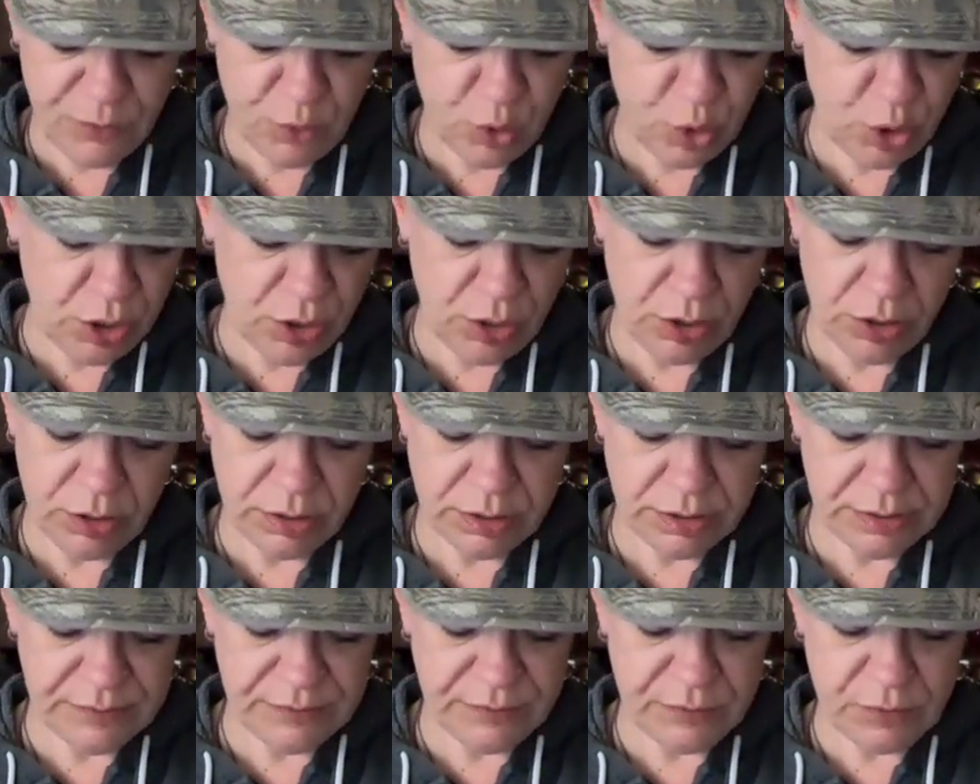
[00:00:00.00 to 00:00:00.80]

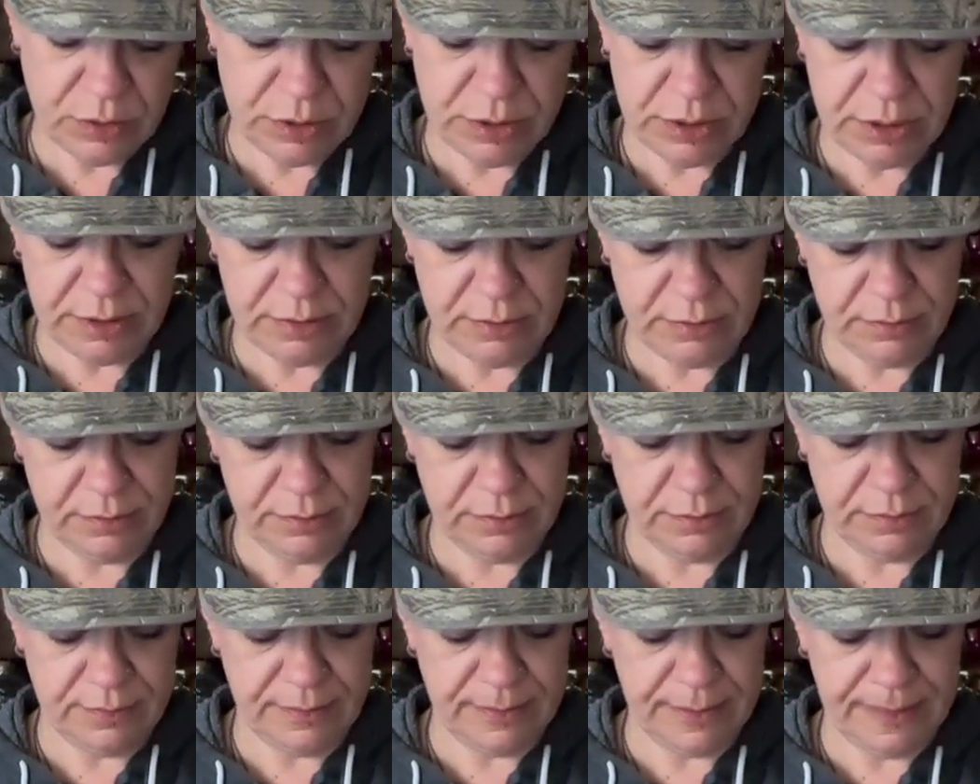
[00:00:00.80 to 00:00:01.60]
$4 for it.
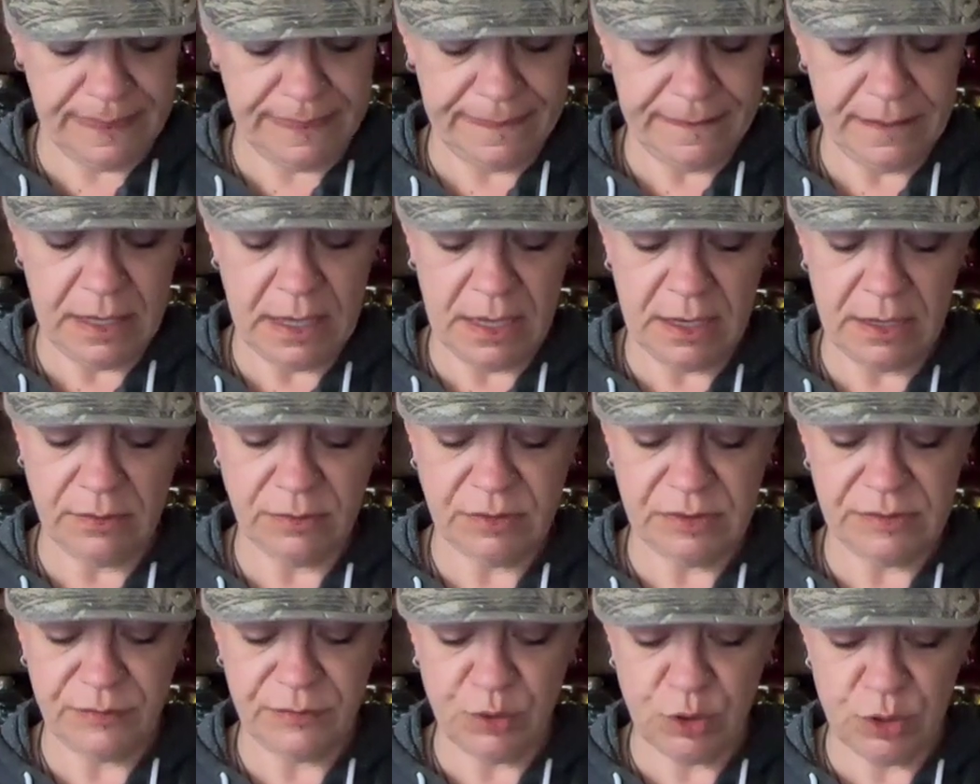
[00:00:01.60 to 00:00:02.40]
Yeah, it
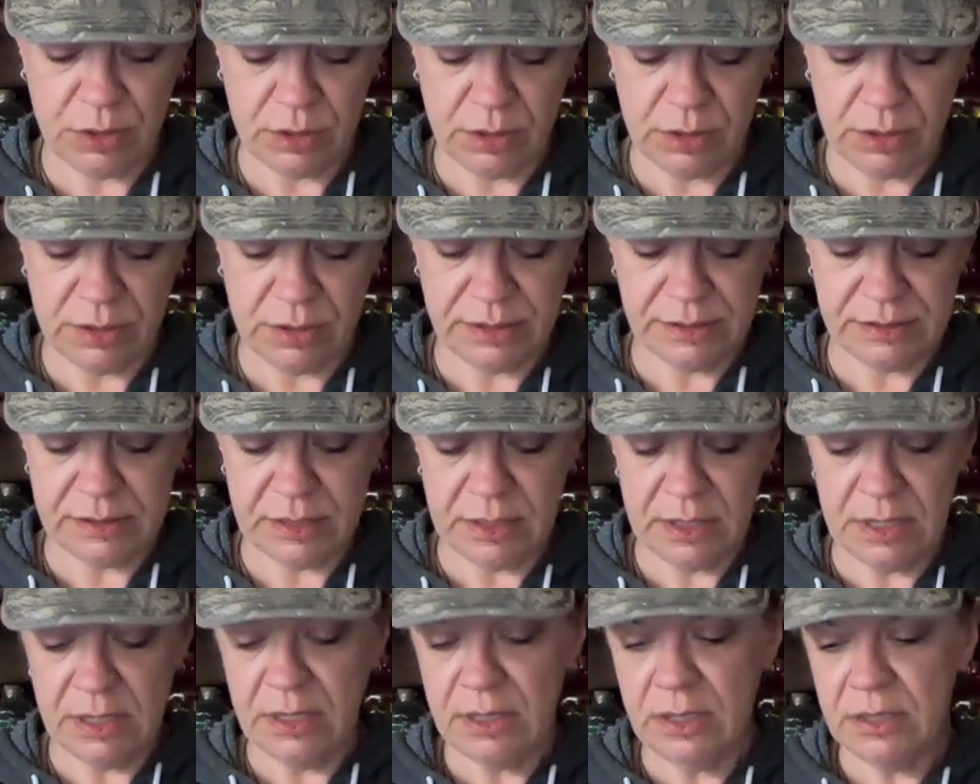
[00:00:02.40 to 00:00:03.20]
was $4.
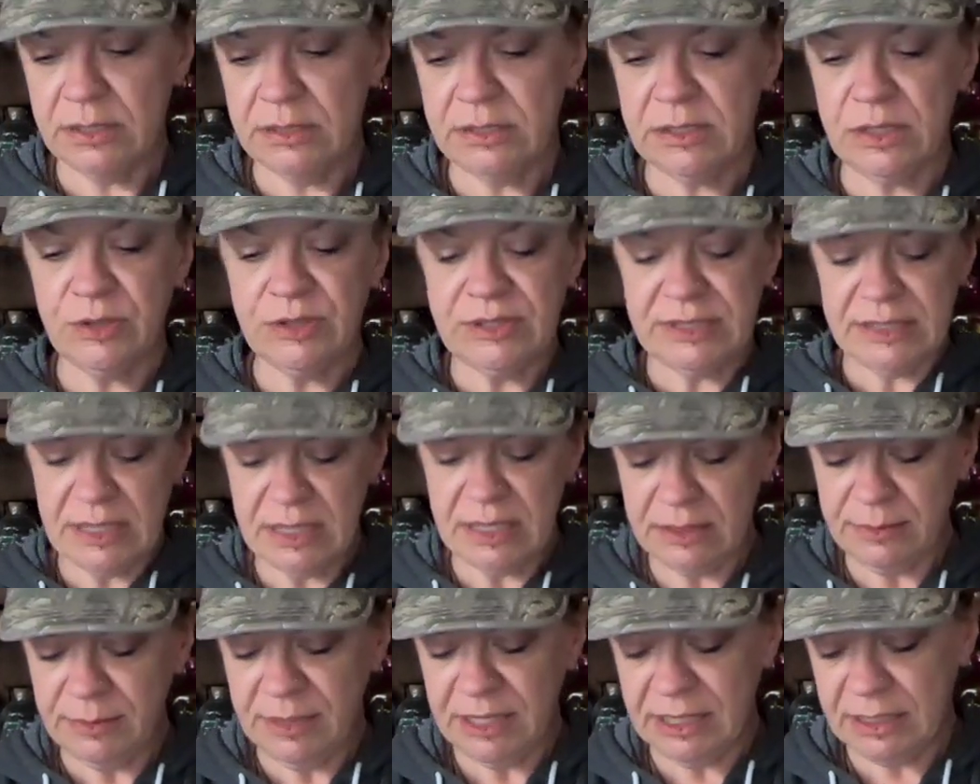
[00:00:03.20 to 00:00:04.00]
So it's
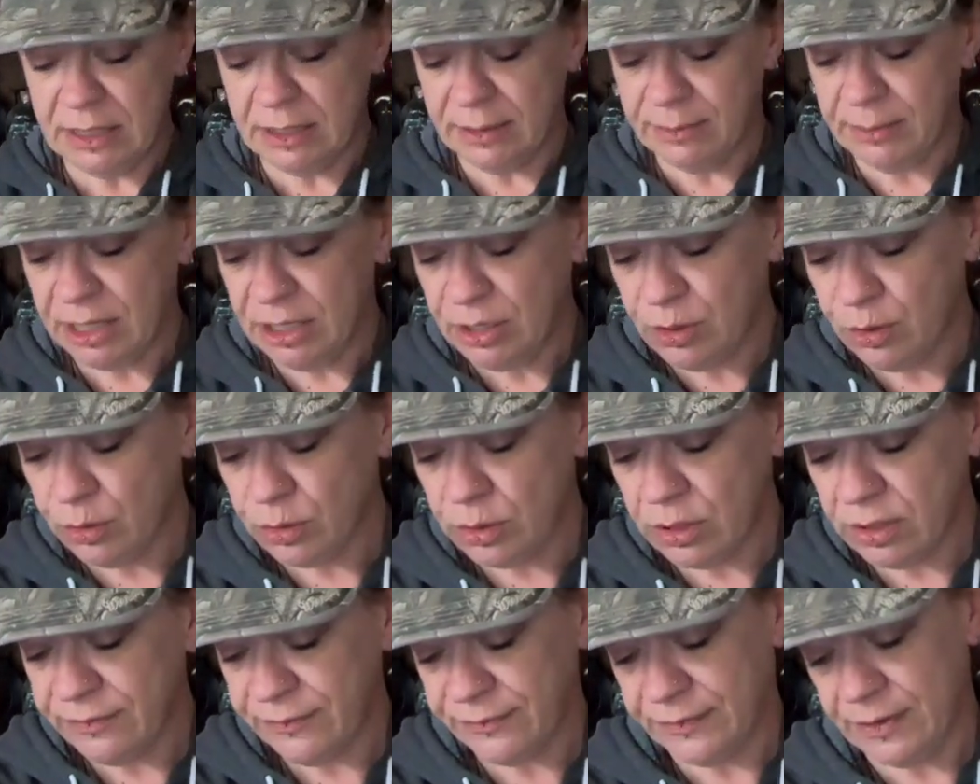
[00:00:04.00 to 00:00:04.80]
in medium. I know
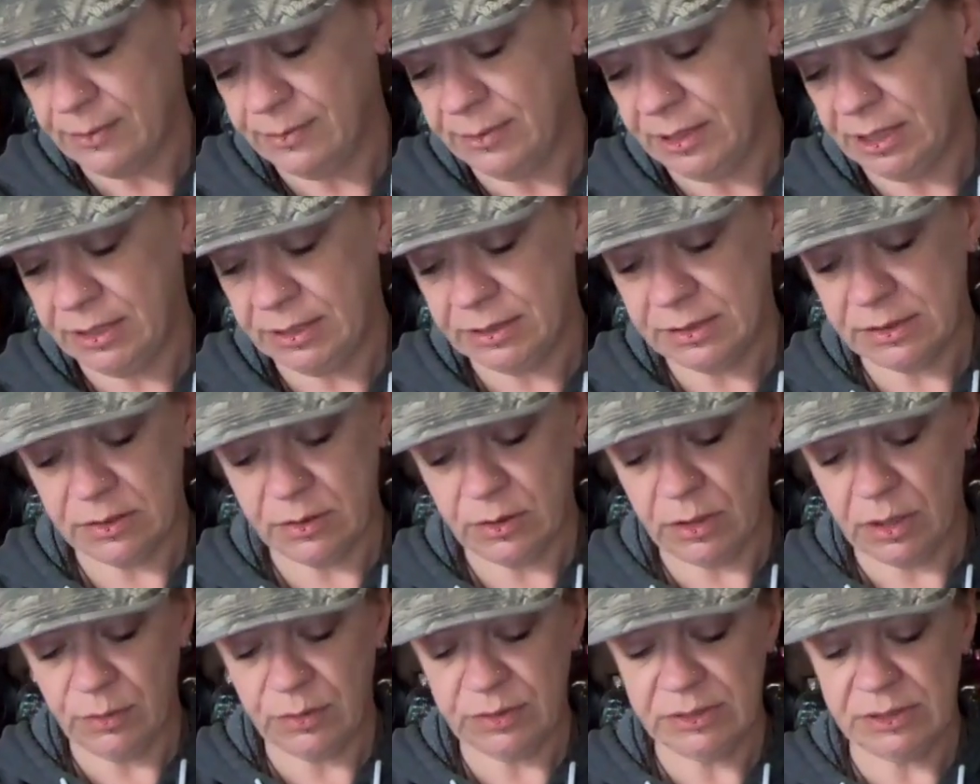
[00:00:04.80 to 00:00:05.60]
it'll fit me,
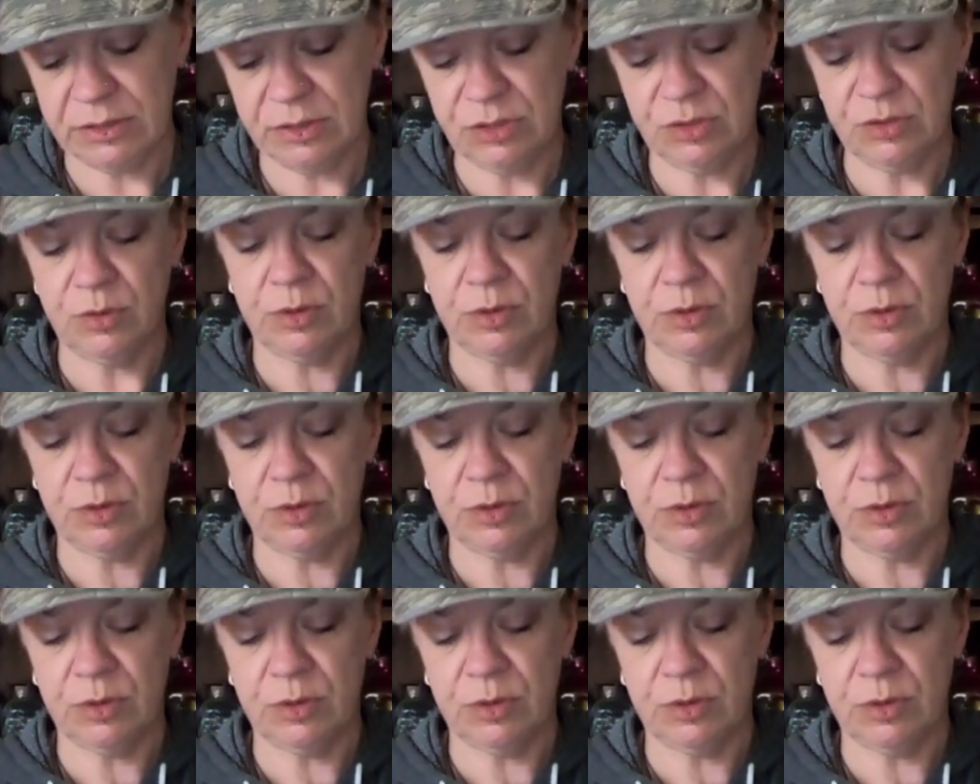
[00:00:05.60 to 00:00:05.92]
so I wasn't too